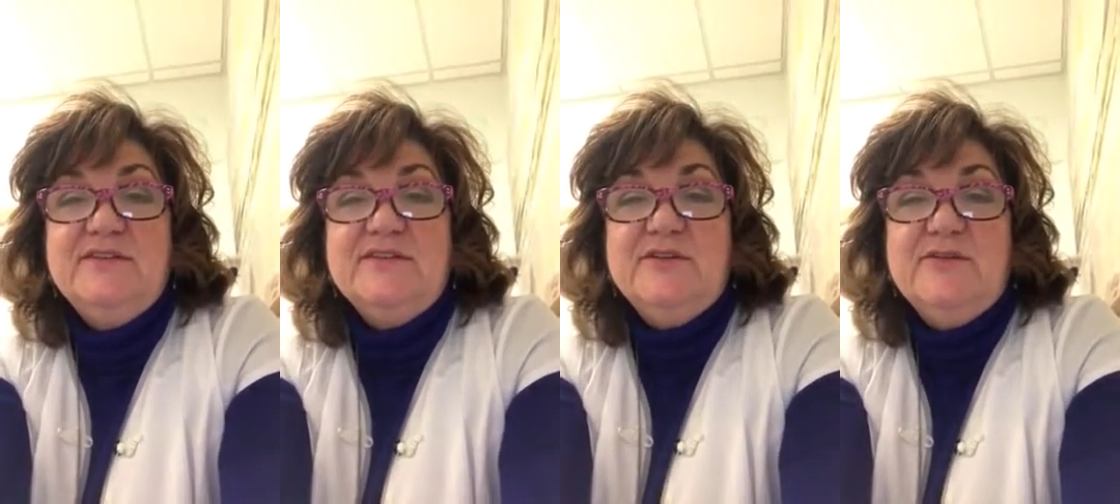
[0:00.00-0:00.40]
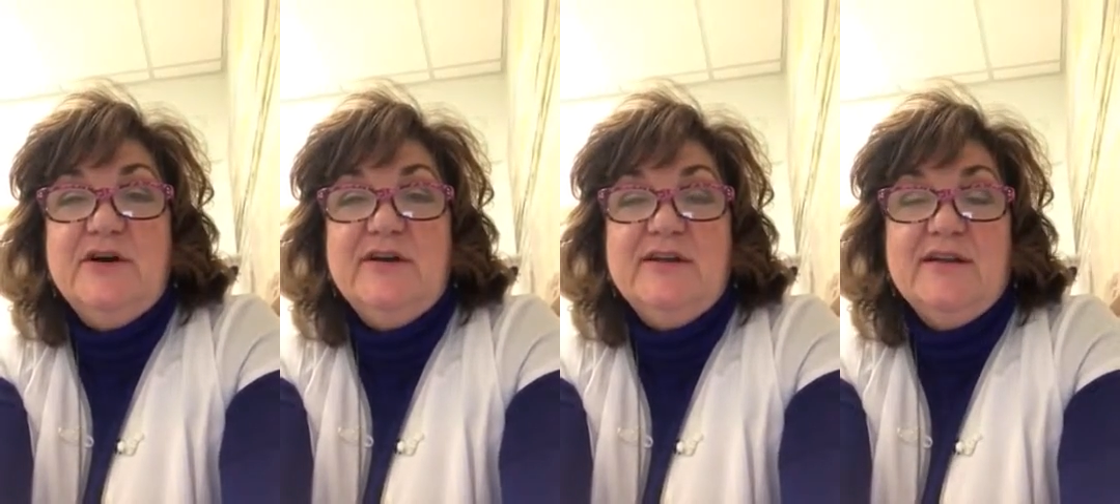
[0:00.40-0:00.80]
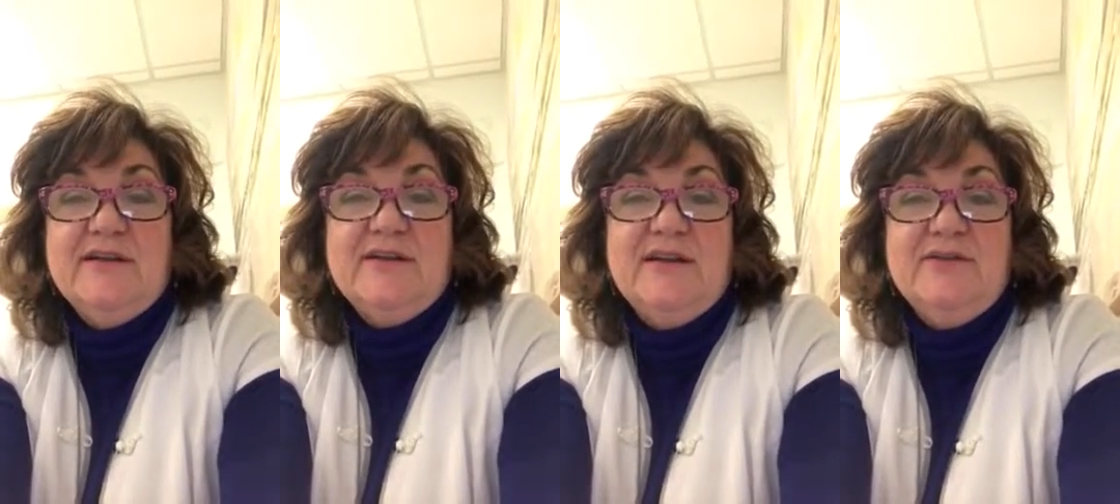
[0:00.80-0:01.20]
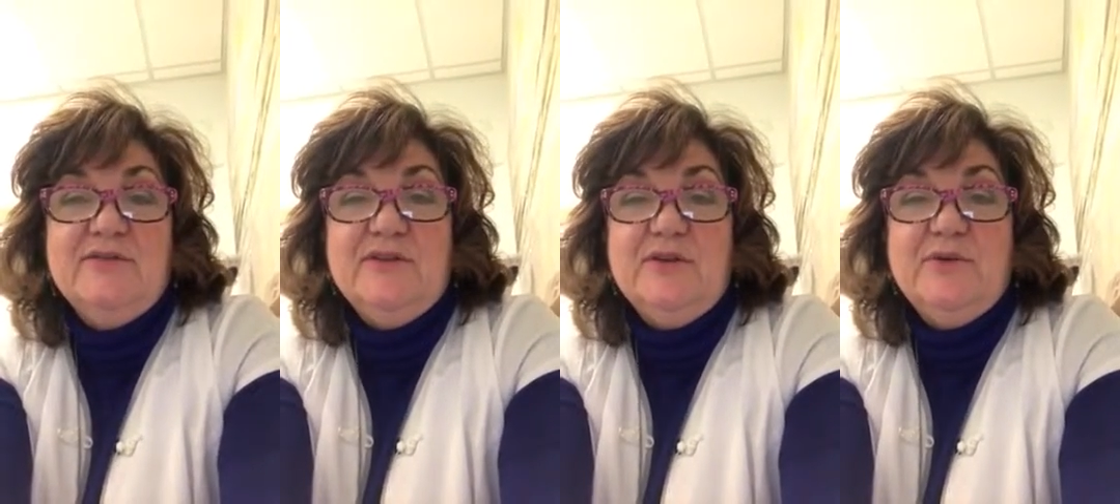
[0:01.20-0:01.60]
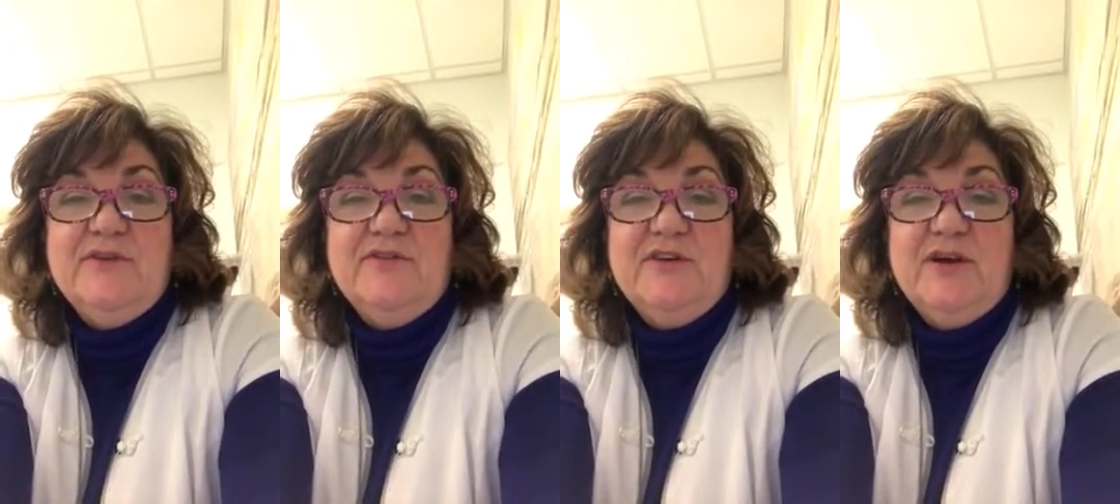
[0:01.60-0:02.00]
So I'm going to tell you a little
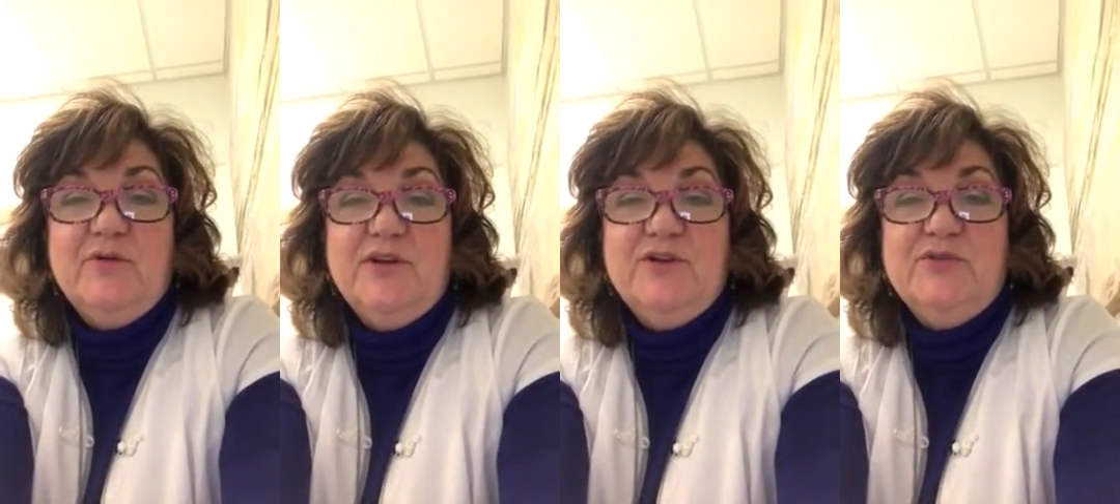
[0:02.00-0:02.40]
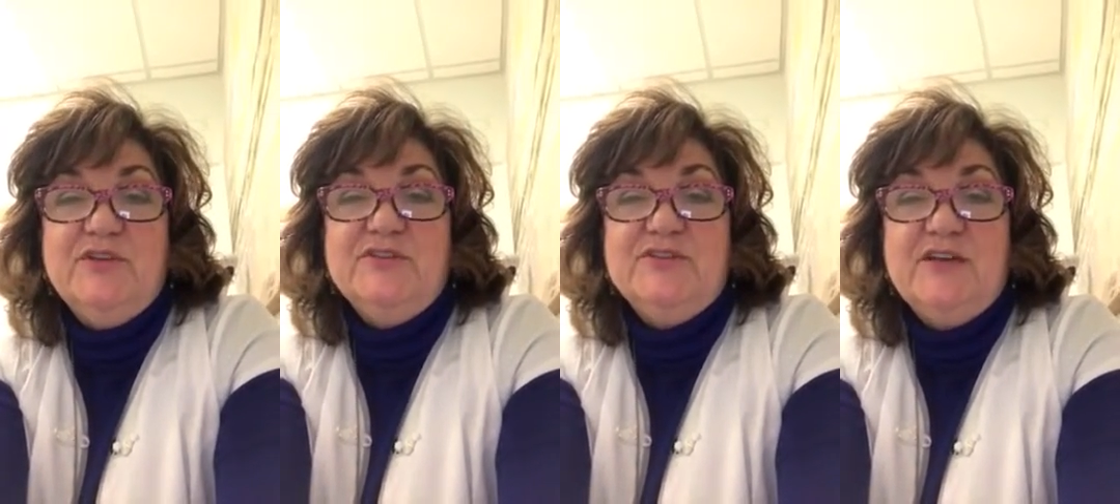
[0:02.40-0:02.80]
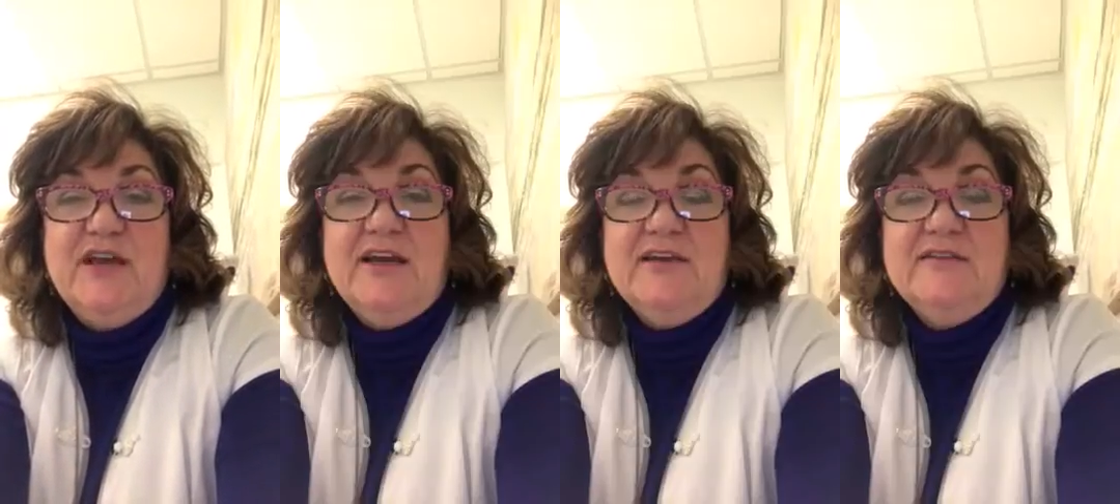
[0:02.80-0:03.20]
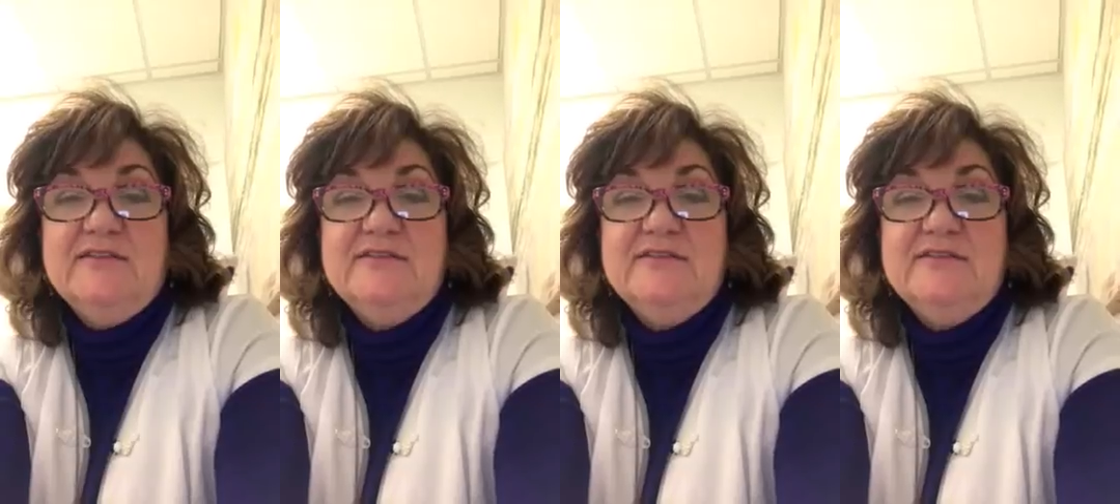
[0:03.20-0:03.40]
bit what are we doing today.